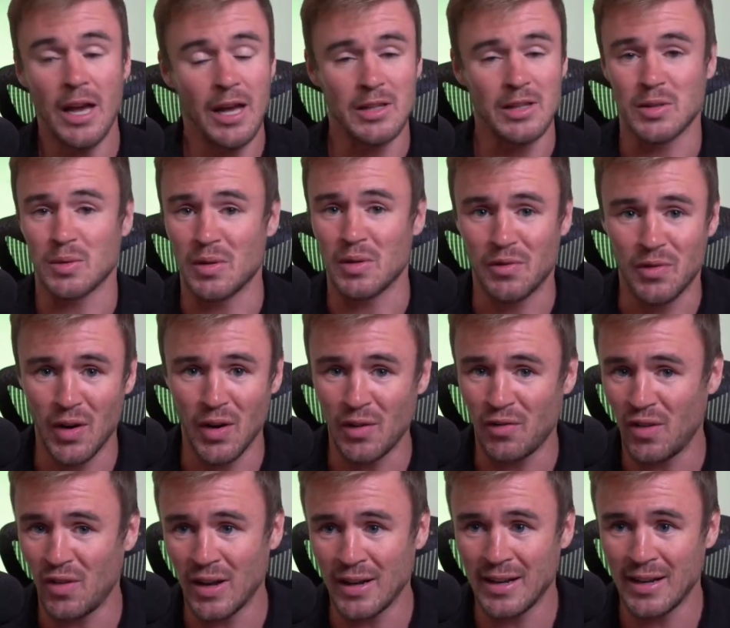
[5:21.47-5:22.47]
And so we
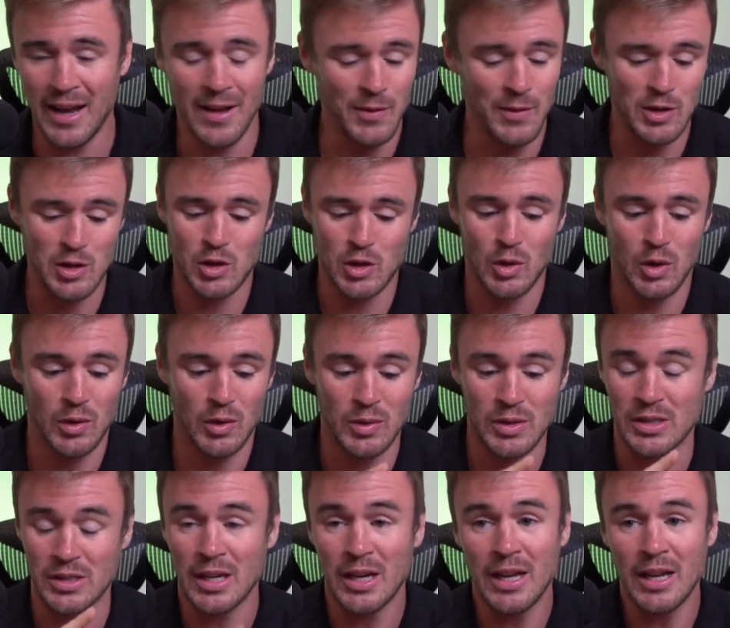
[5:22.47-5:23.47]
found out that Sean
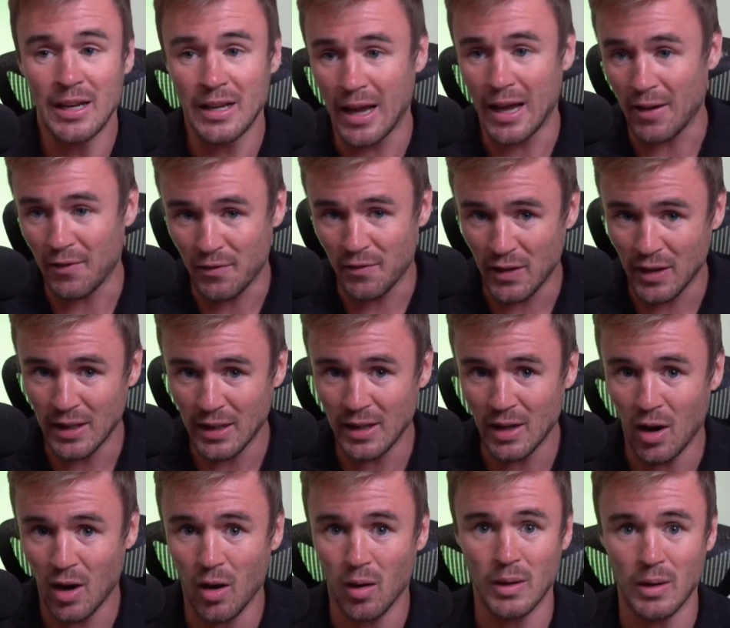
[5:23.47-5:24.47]
is now
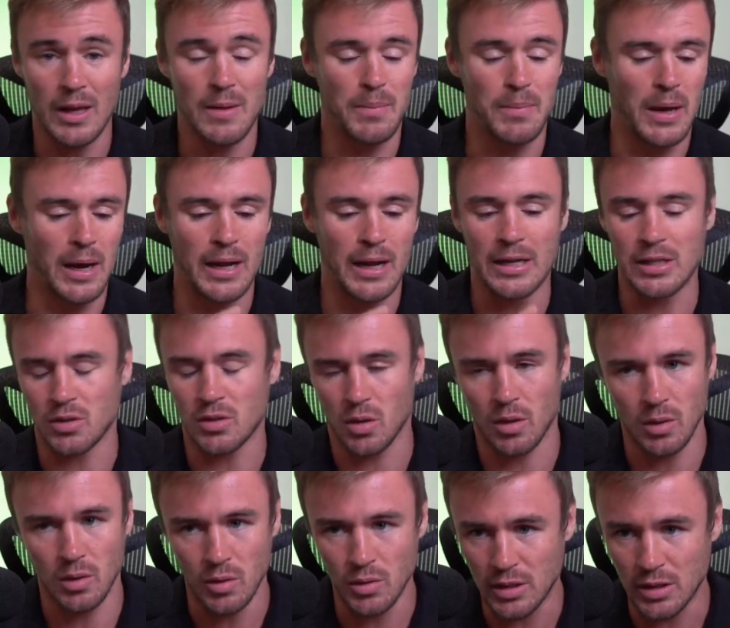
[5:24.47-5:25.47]
feeling a whole heap better. He's
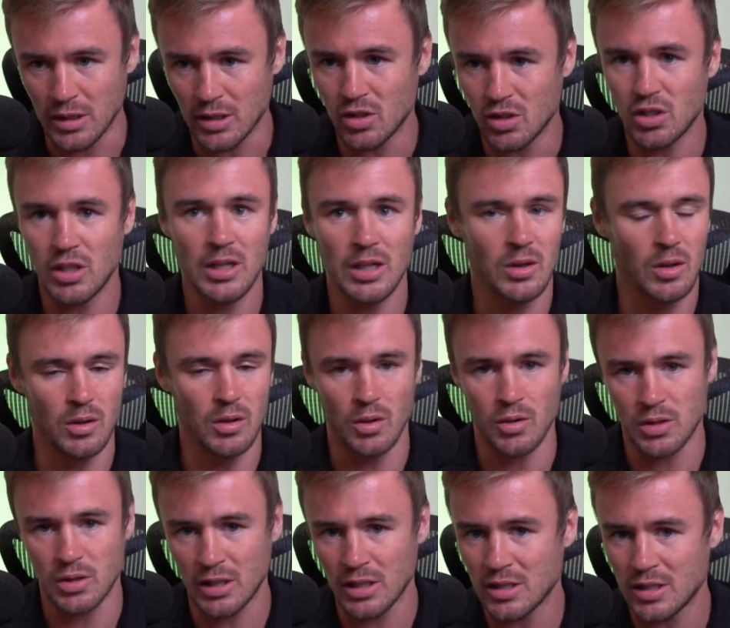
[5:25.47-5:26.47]
not losing his shit, not
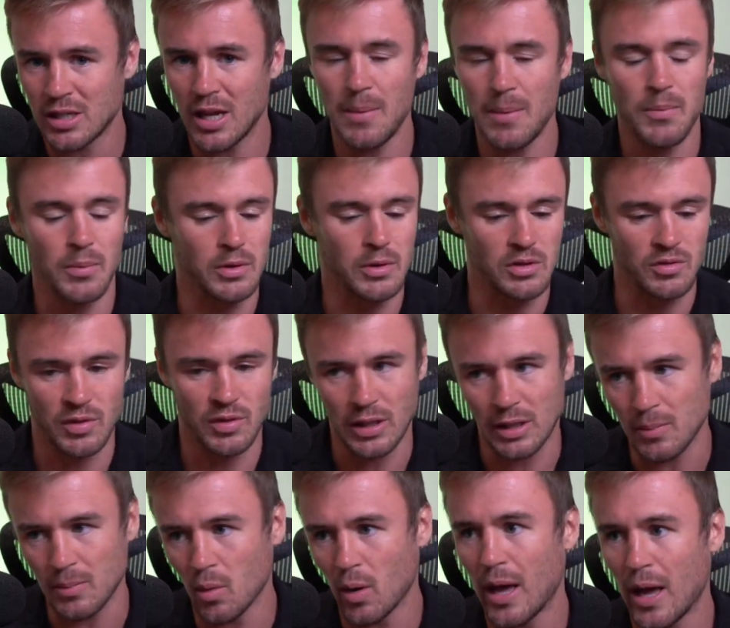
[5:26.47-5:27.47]
losing his temper. He's
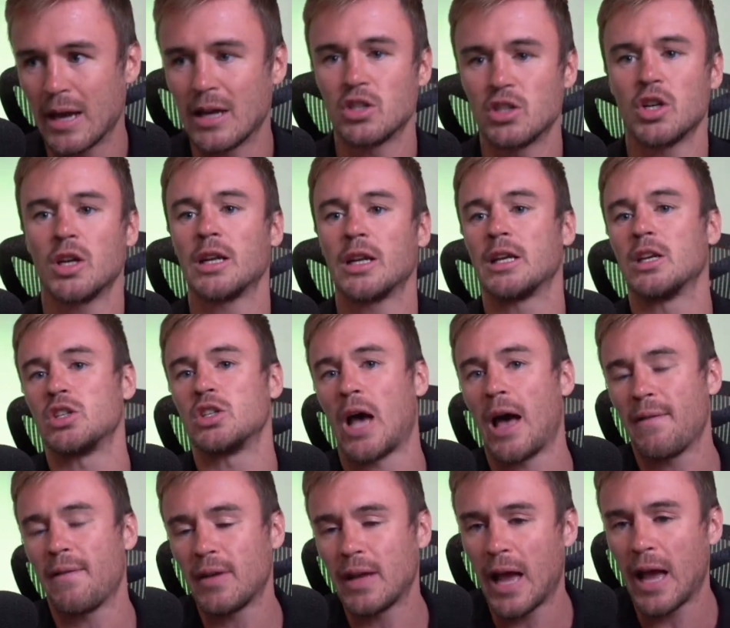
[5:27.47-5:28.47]
feeling more energetic. He's
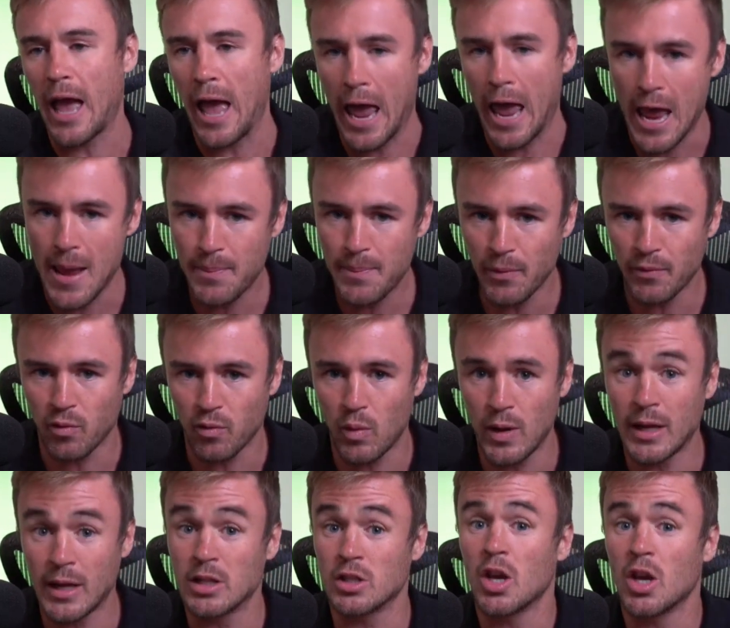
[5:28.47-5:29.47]
having a heap of
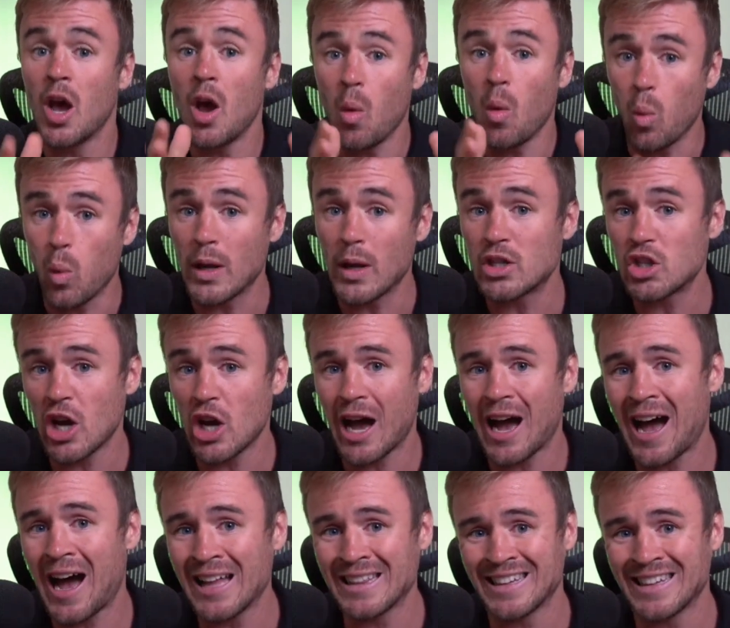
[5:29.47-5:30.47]
wins, which
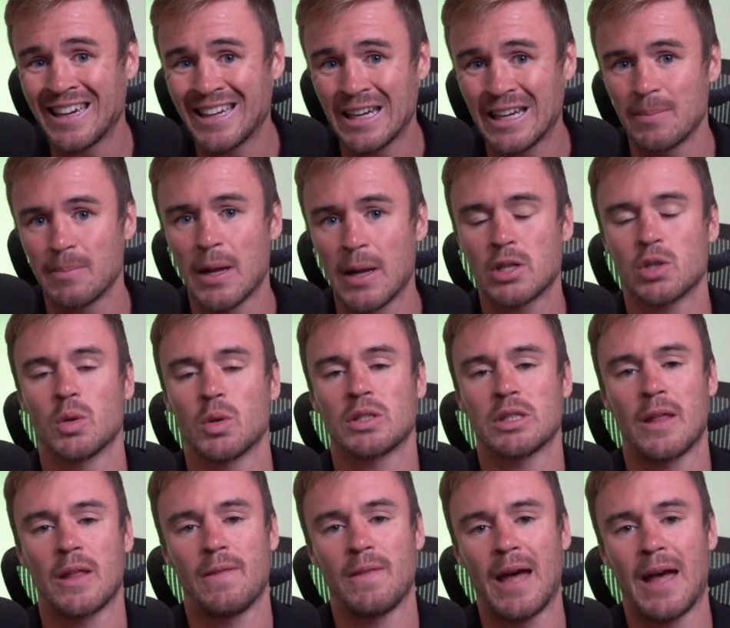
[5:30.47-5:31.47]
are leading
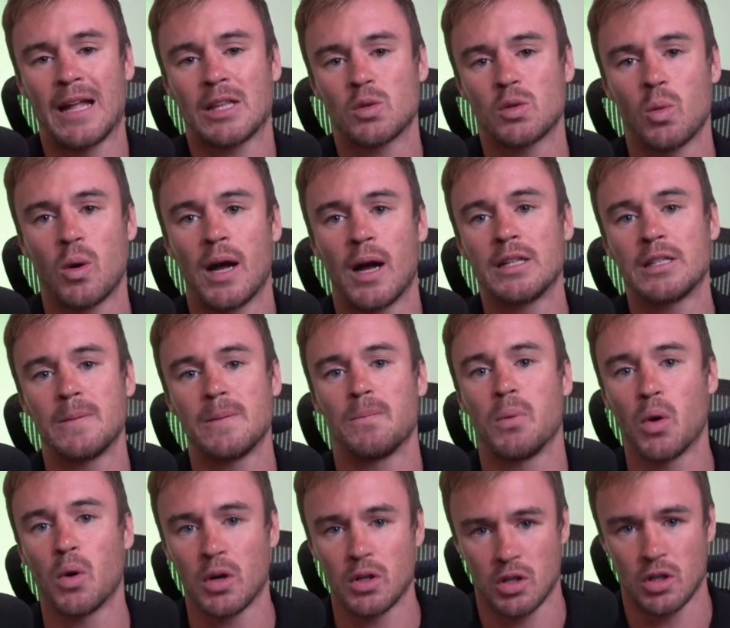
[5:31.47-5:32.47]
metrics. And that's why it's
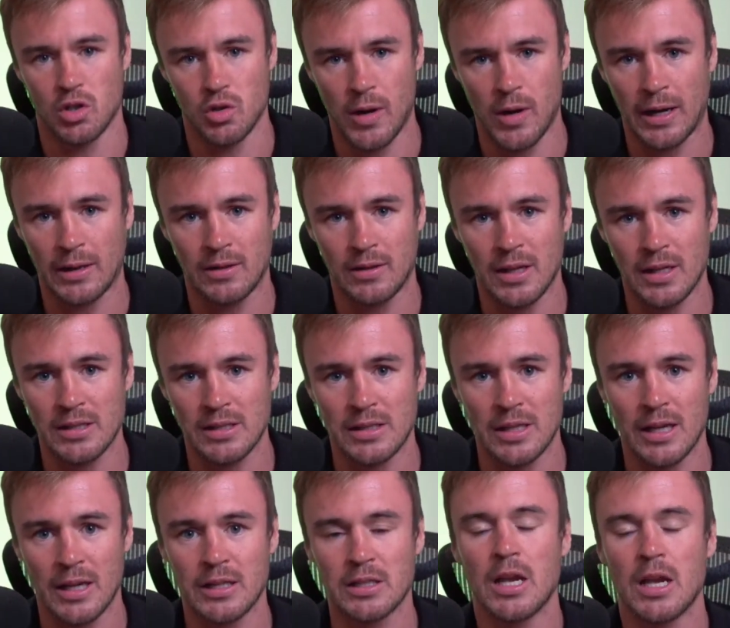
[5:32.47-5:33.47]
important to track these
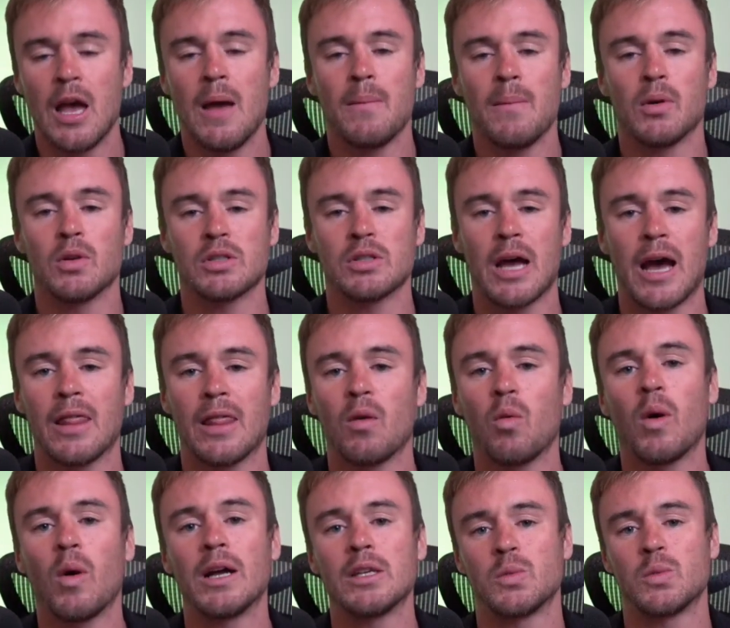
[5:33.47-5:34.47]
things because
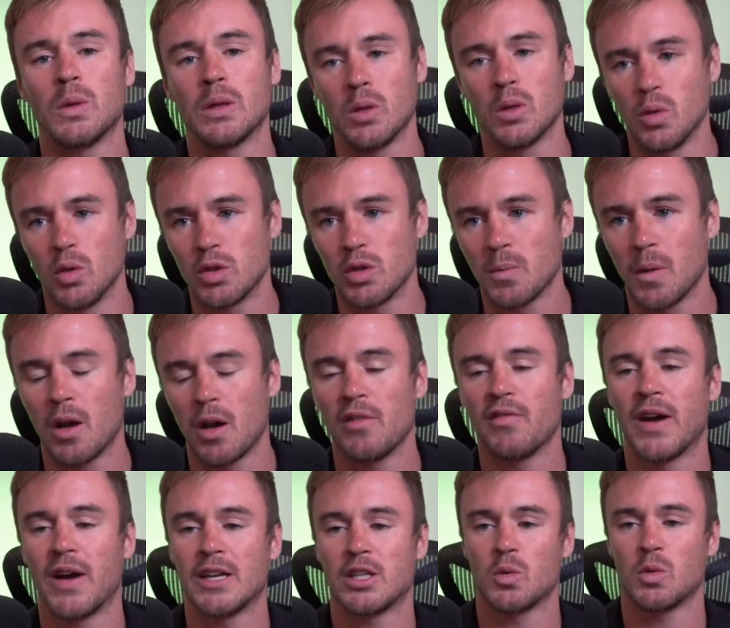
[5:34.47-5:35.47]
otherwise we lose
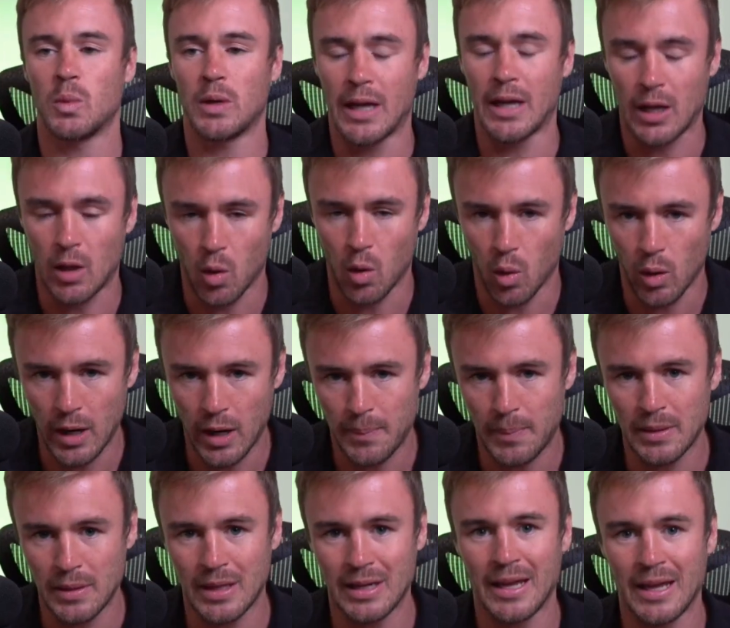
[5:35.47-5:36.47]
motivation. We get caught
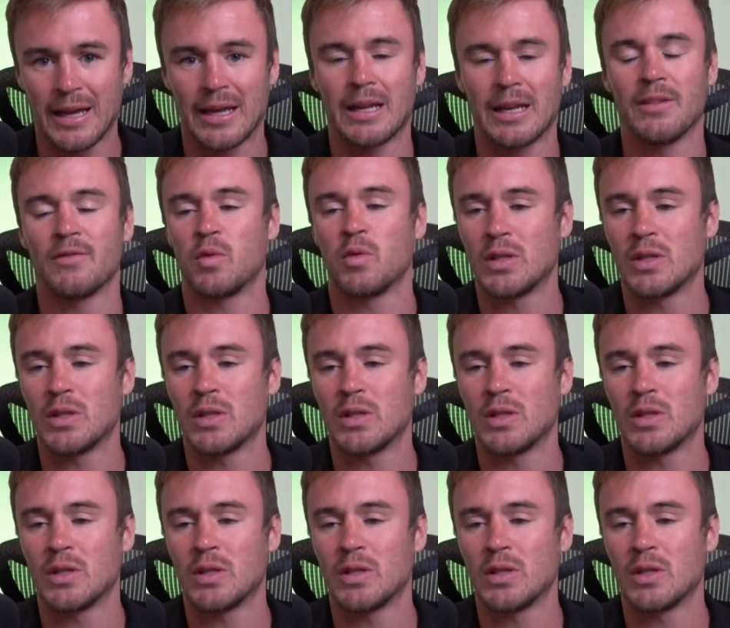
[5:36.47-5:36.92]
up in the negative.